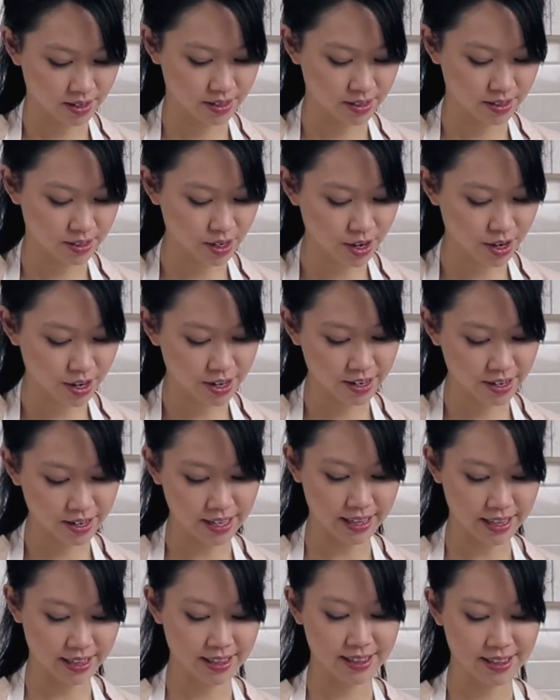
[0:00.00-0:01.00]

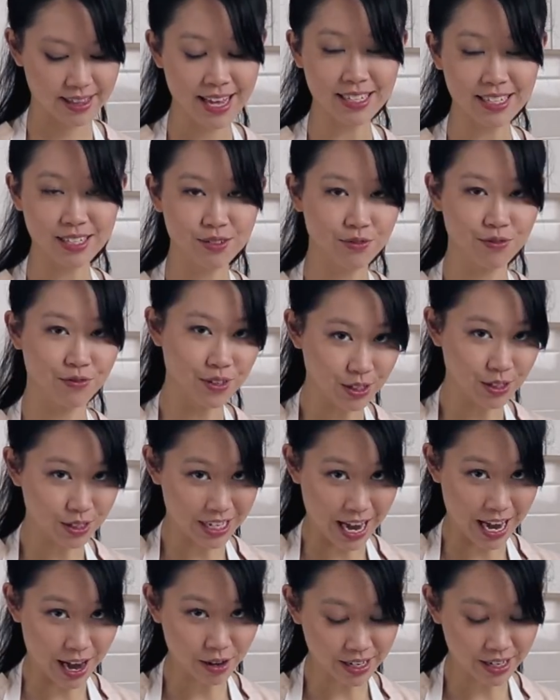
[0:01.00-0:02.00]
So that's
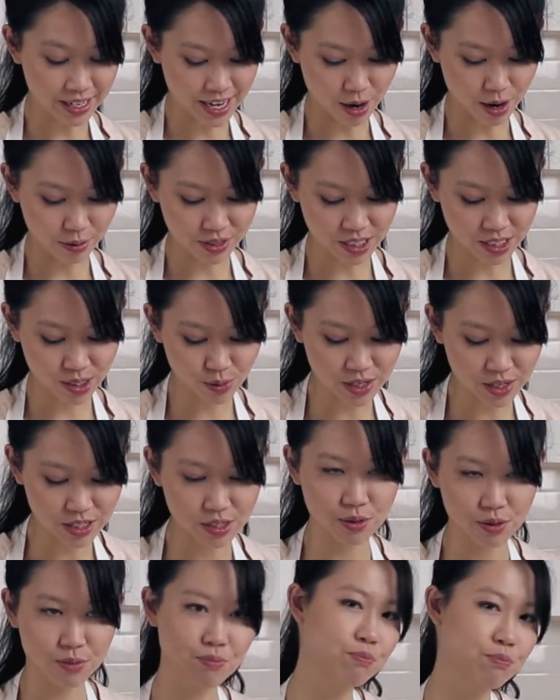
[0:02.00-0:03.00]
filled out. Now we just want
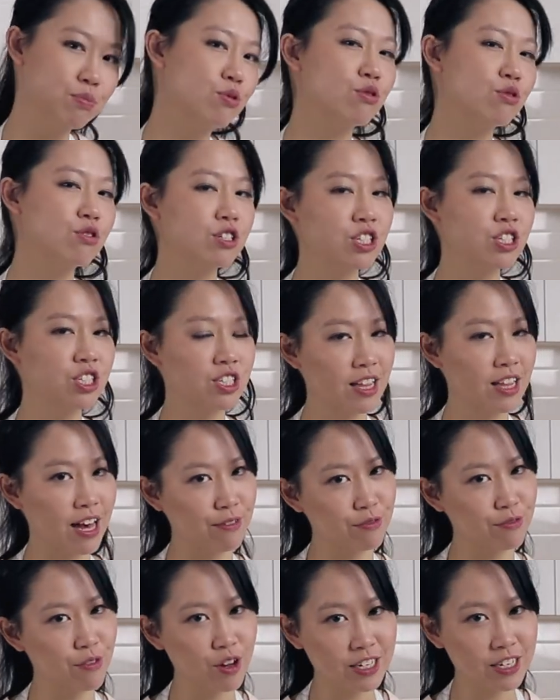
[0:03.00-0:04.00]
to push
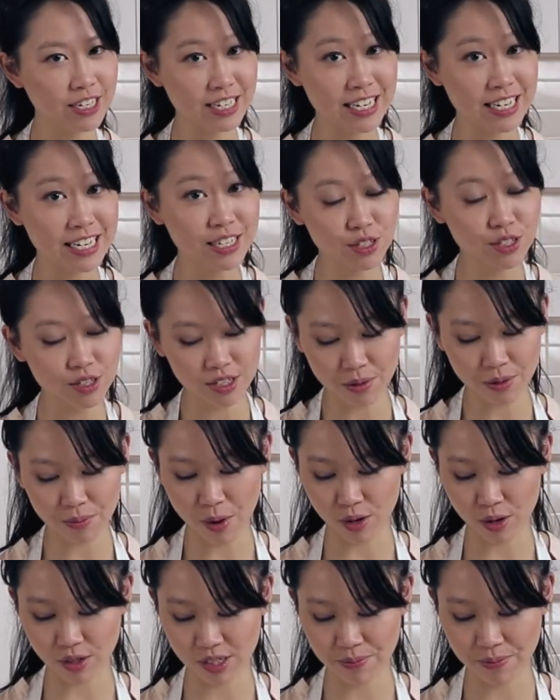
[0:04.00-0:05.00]
that fondant into the
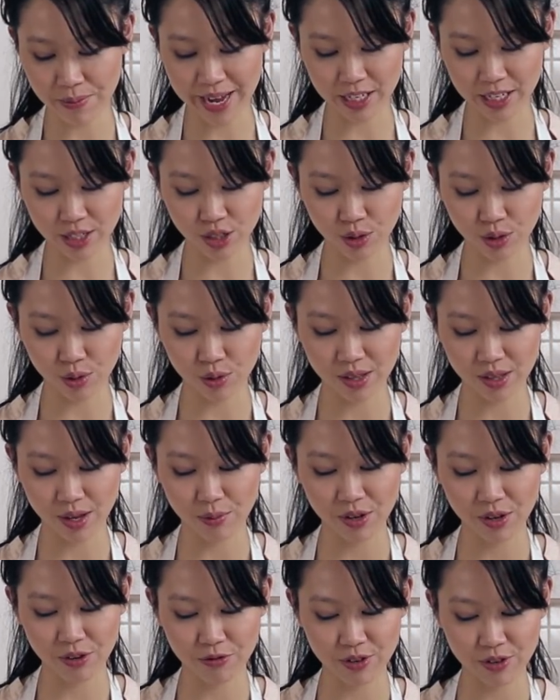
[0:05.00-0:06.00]
mold to make sure
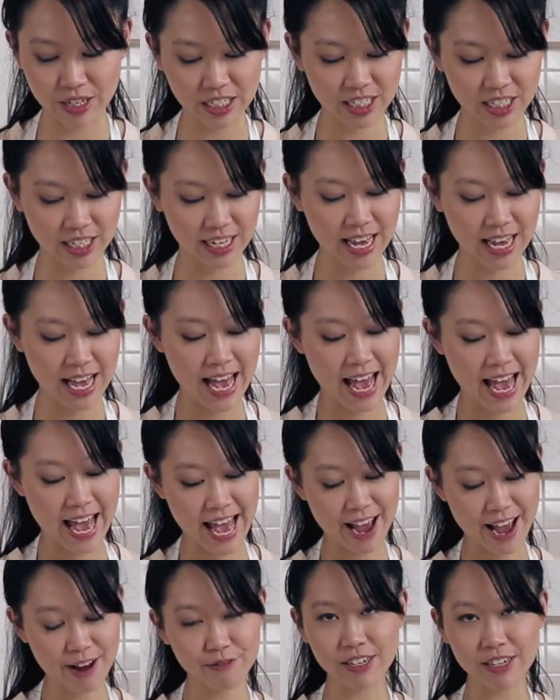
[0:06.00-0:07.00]
that we're reaching
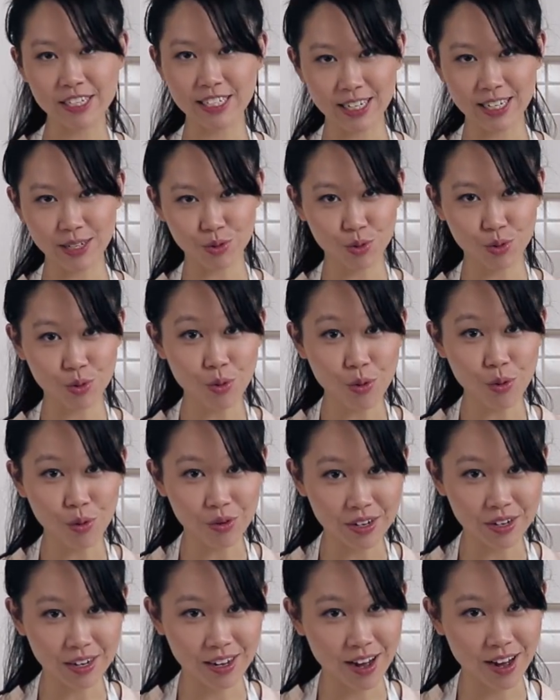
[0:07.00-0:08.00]
every single
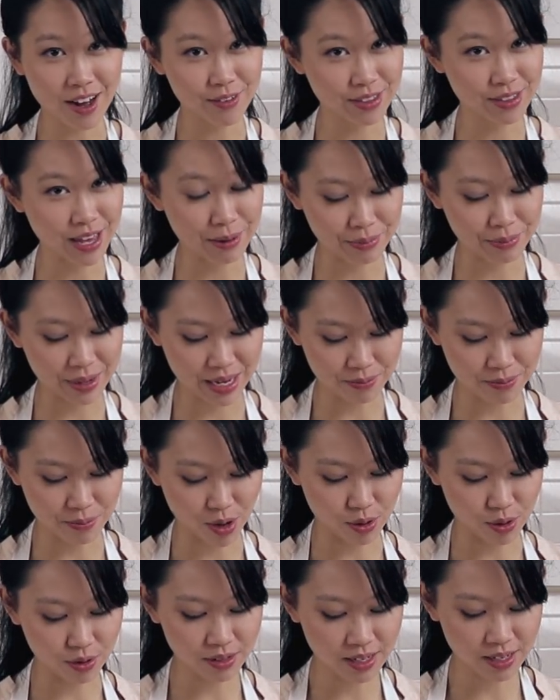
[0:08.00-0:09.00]
corner of that bead
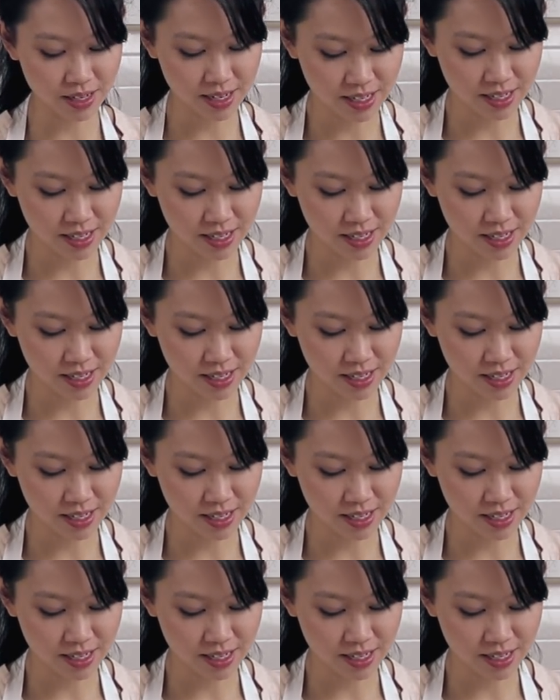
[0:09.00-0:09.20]
mold.